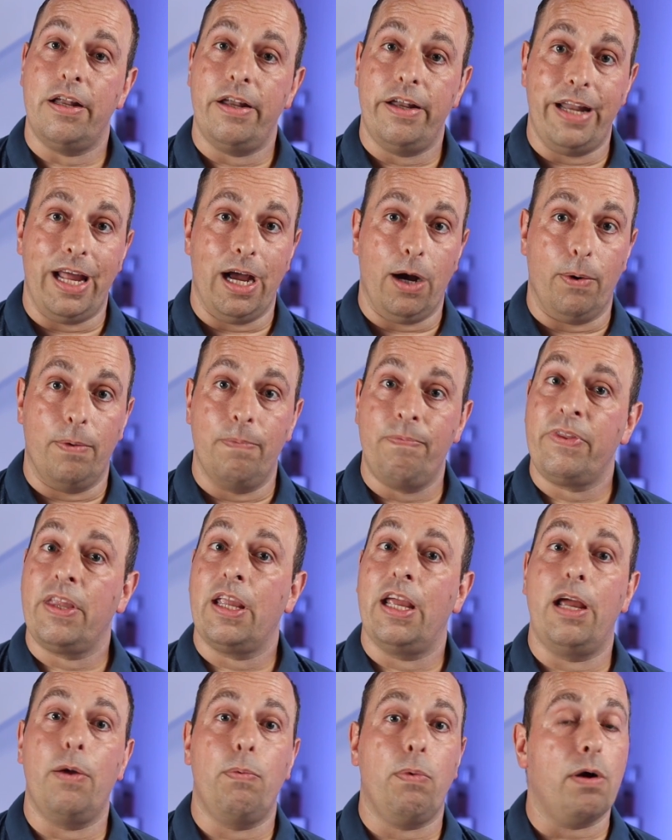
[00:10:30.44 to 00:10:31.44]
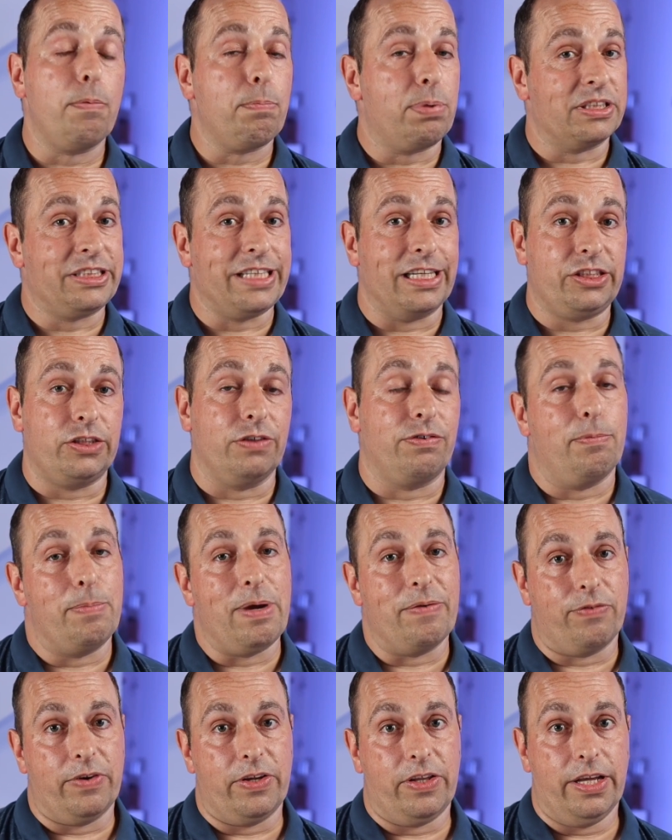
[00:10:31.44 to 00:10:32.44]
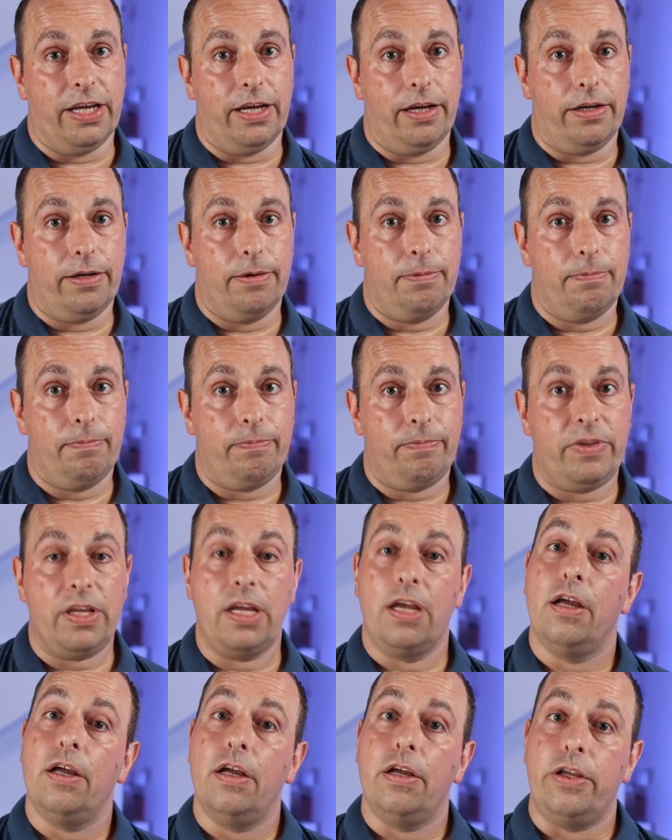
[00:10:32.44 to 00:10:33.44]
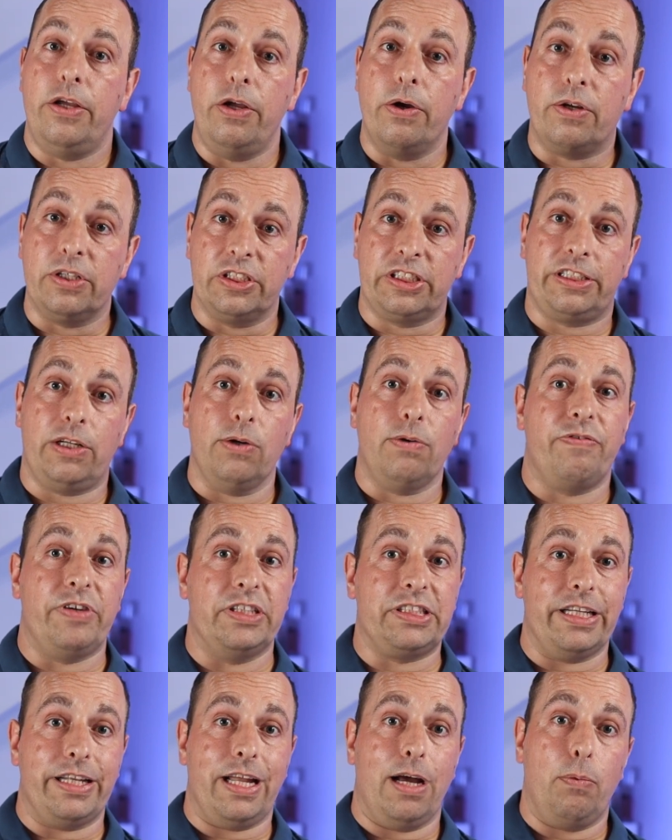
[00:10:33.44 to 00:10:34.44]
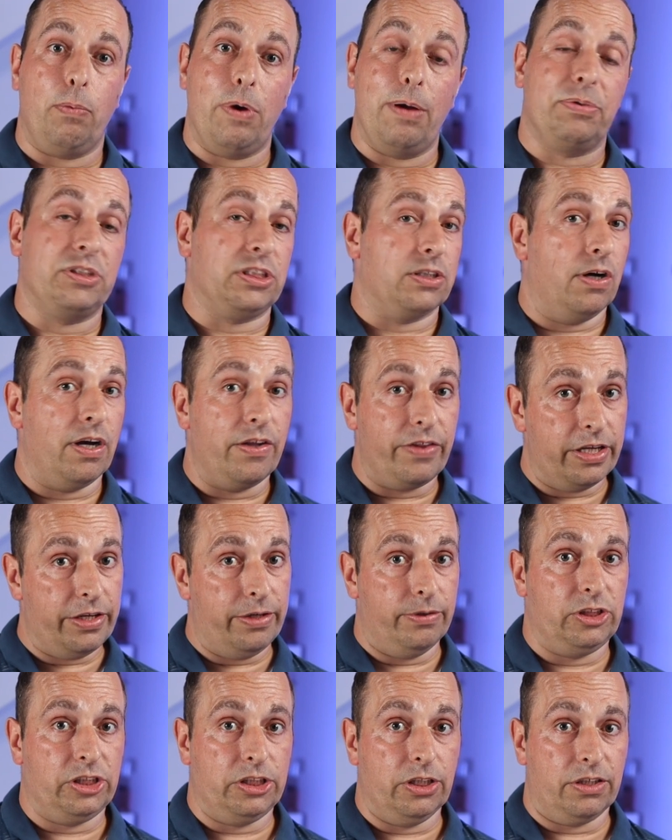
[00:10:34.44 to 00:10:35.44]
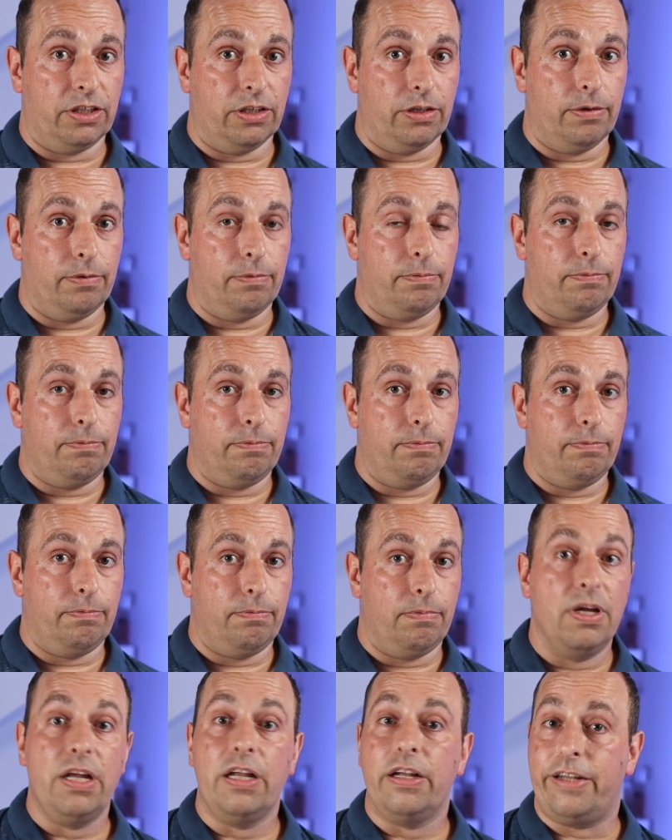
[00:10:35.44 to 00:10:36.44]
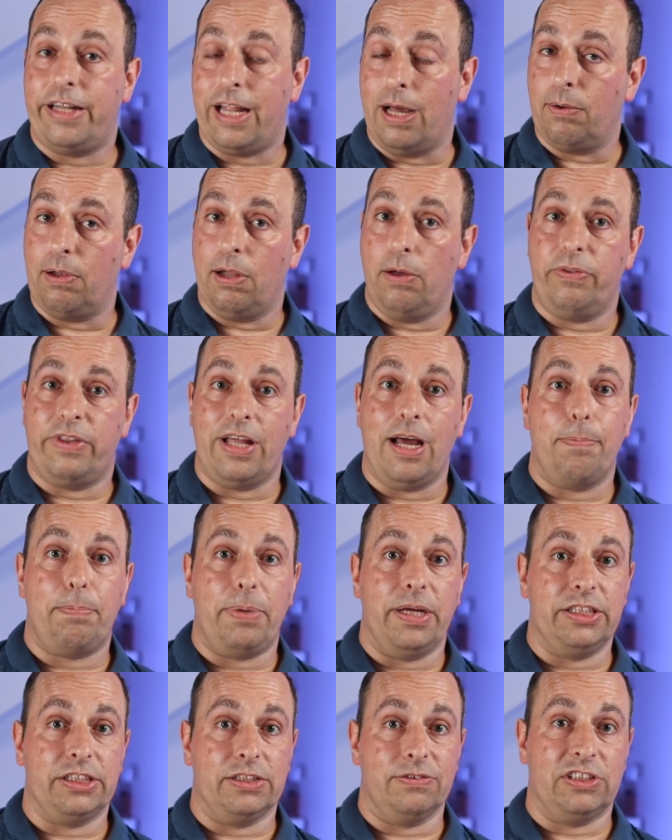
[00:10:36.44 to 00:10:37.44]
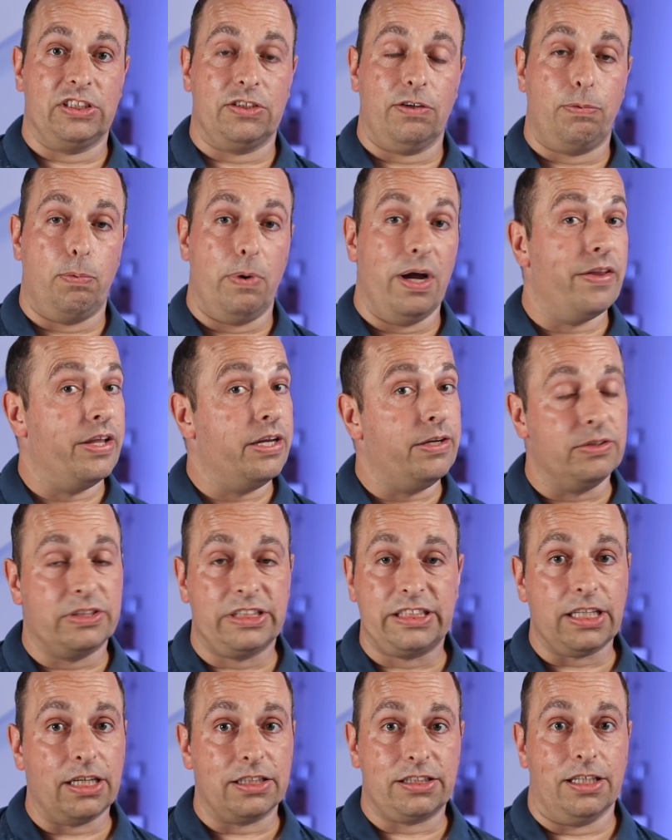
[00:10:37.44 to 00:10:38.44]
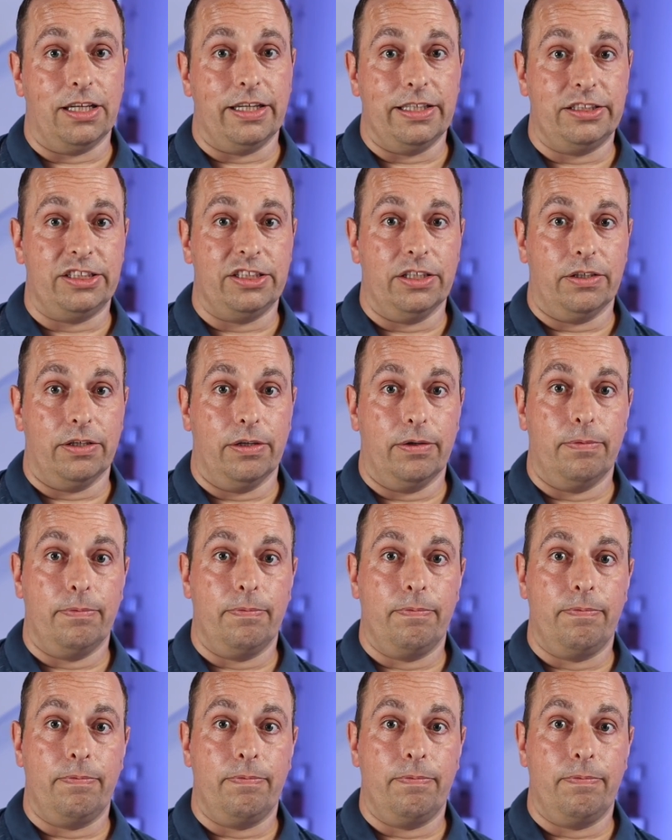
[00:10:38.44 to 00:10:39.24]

Now, it won't protect you from everything. You can still visit that website that you shouldn't, download that piece of software that you certainly shouldn't,